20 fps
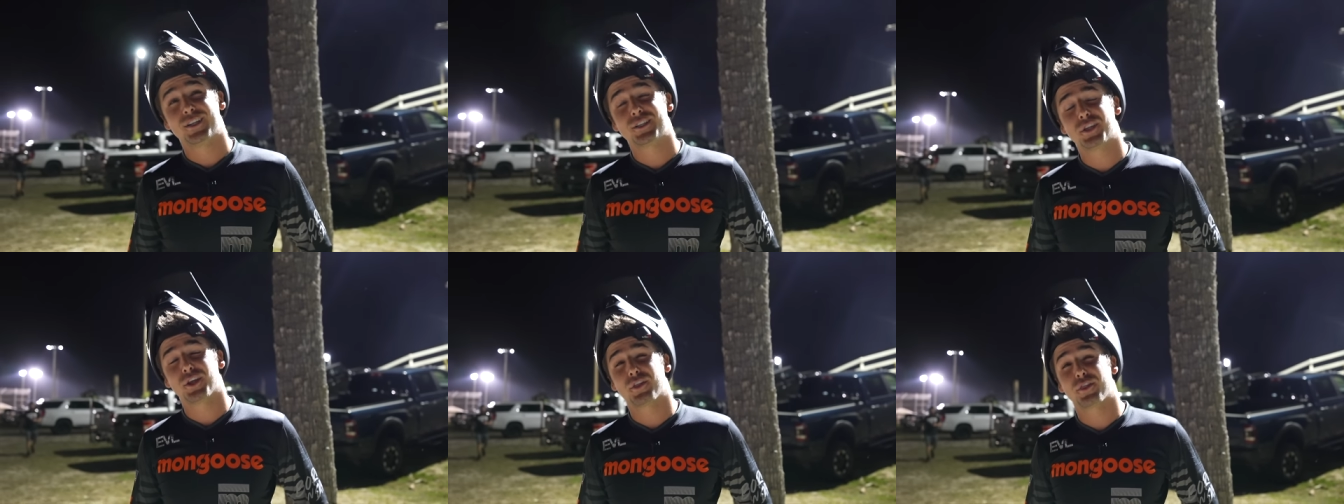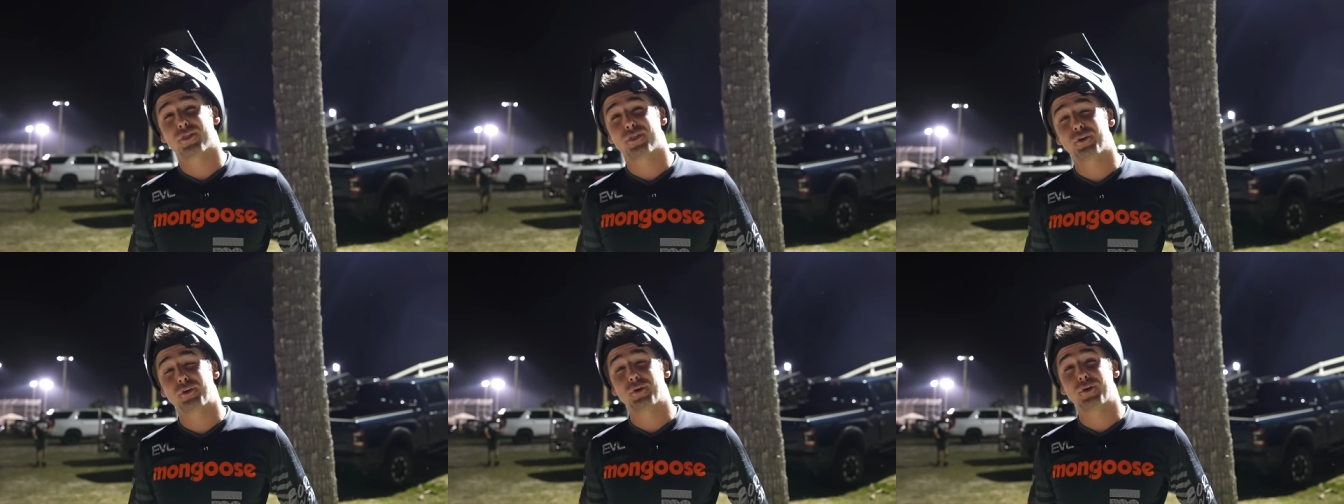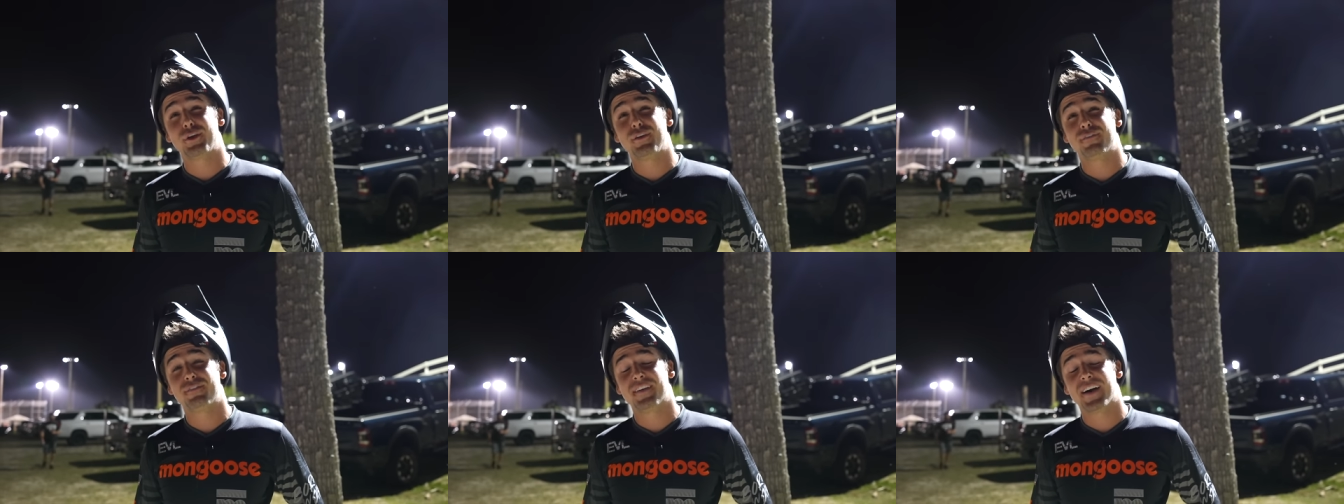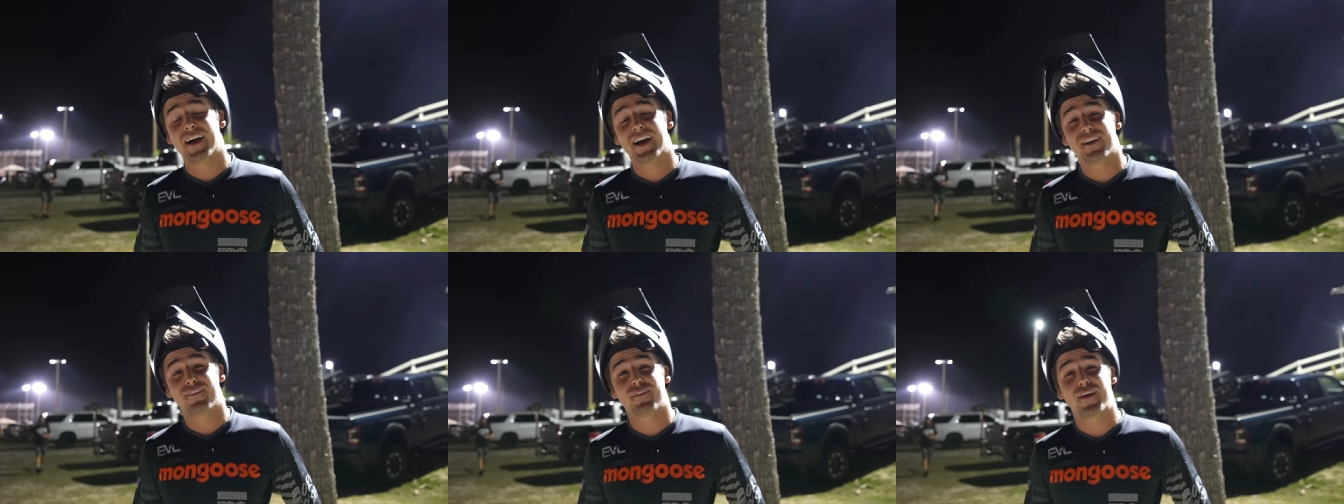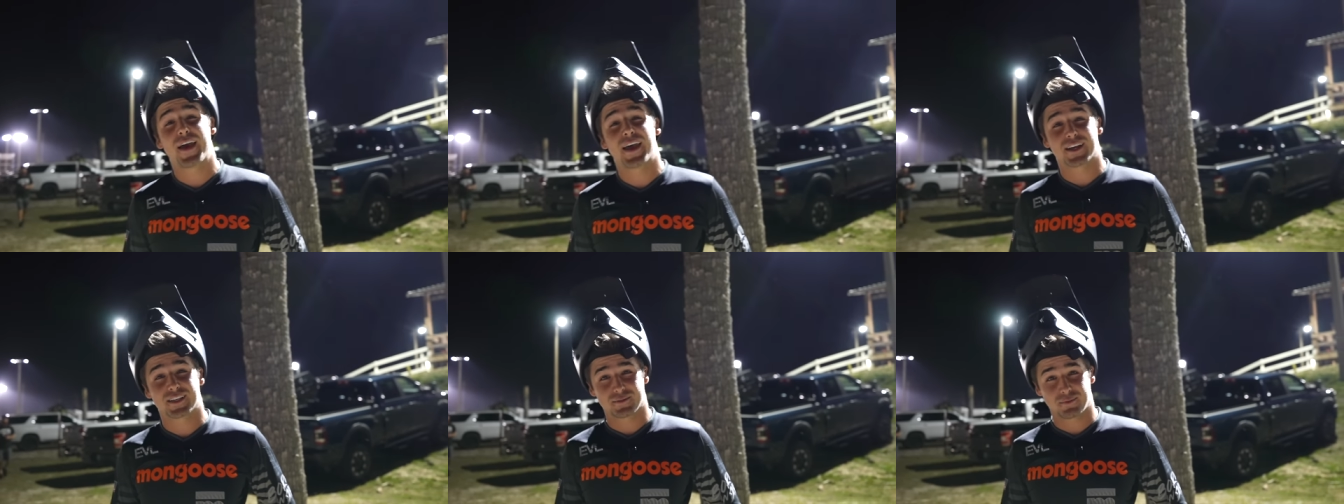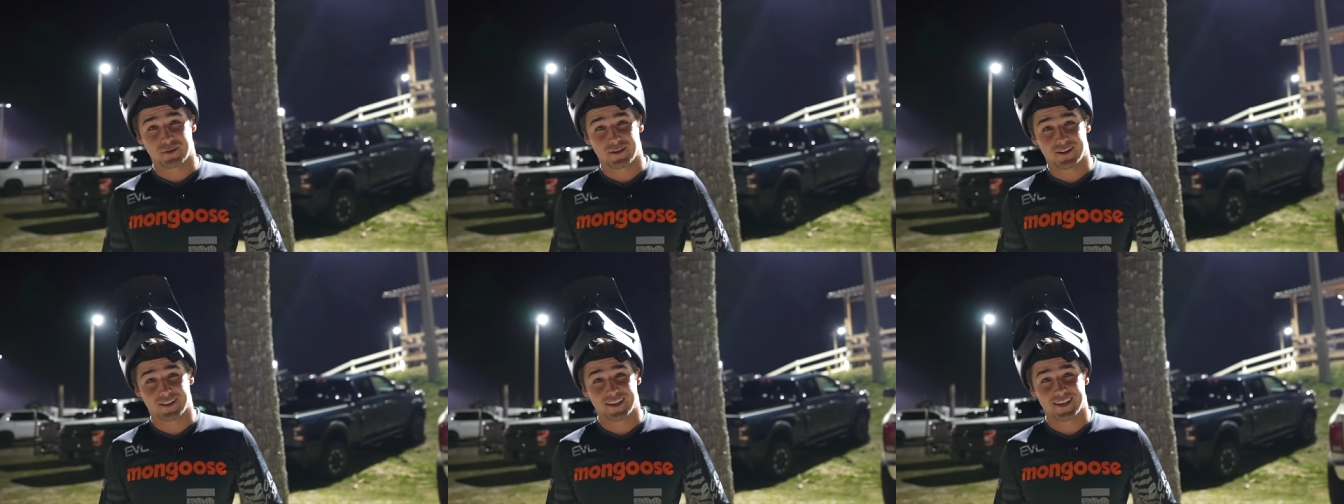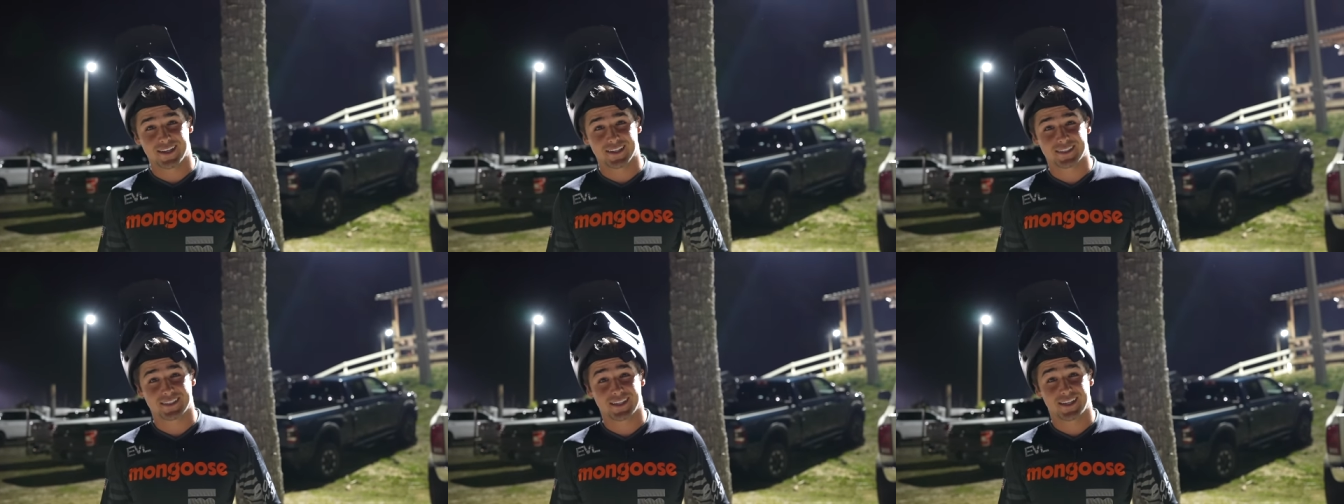to 35 expert
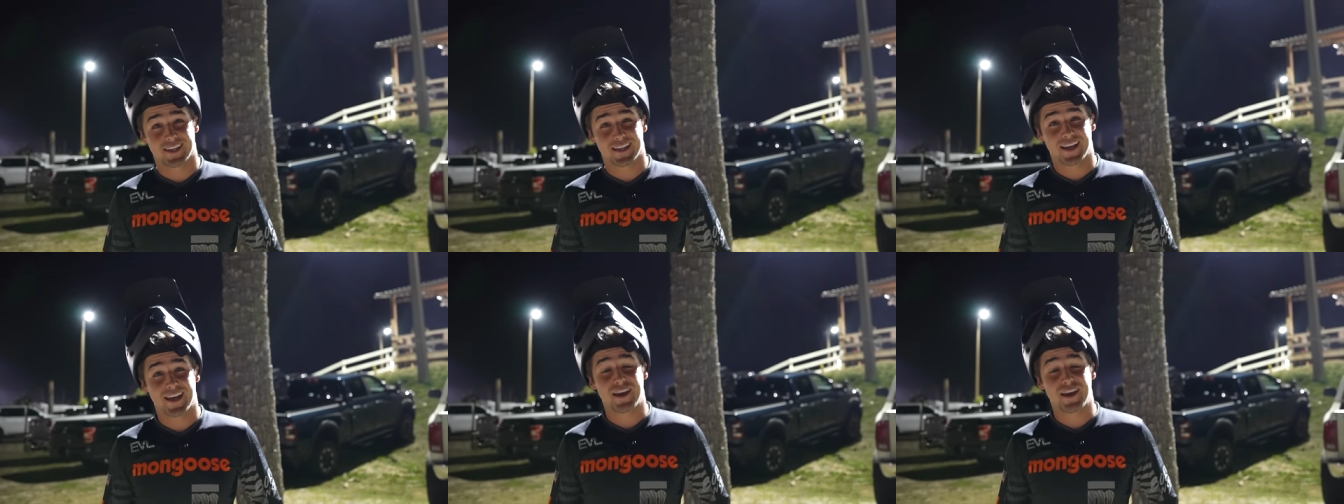class.